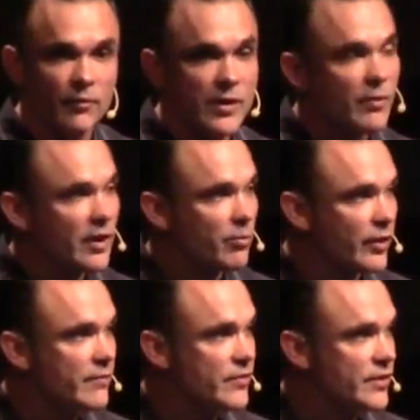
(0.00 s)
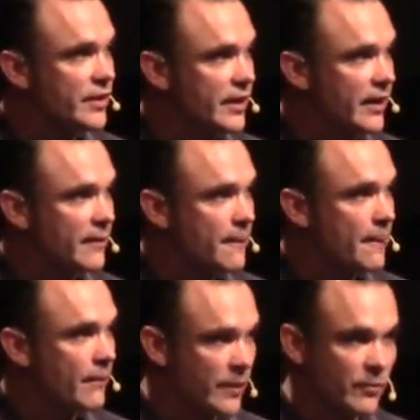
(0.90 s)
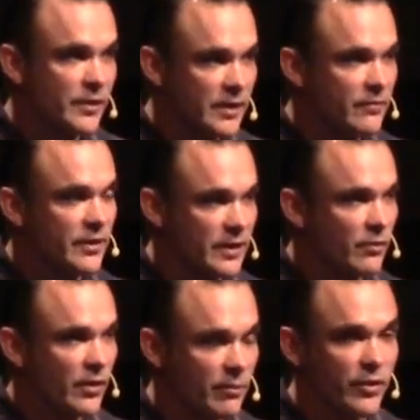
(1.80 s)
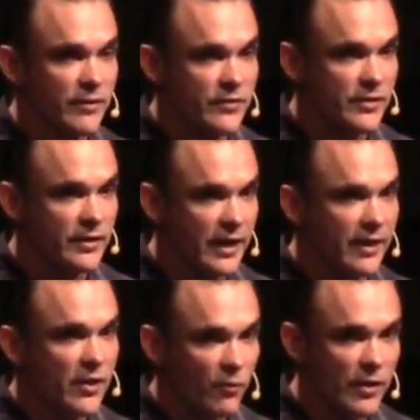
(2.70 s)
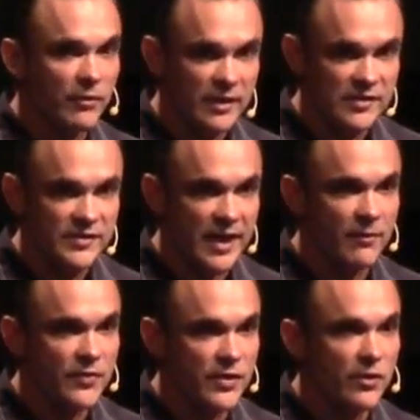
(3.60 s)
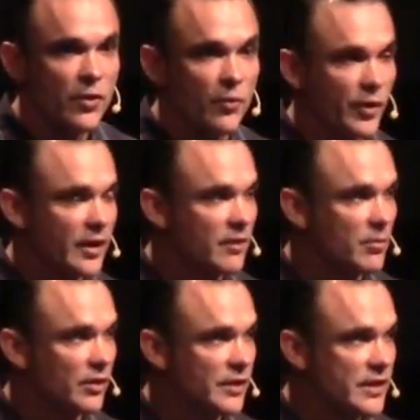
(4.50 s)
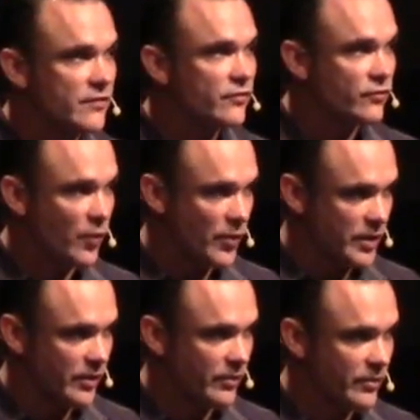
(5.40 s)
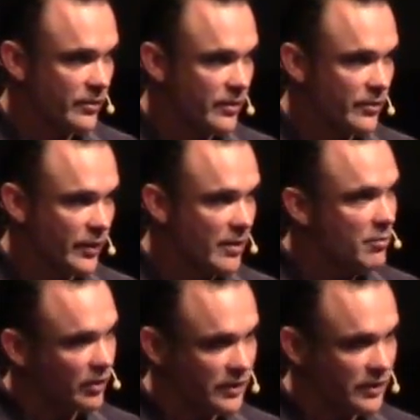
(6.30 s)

we want to pray with you today. We really, really want to pray with you today. We want to stand with you. We're going to believe for you. We're going to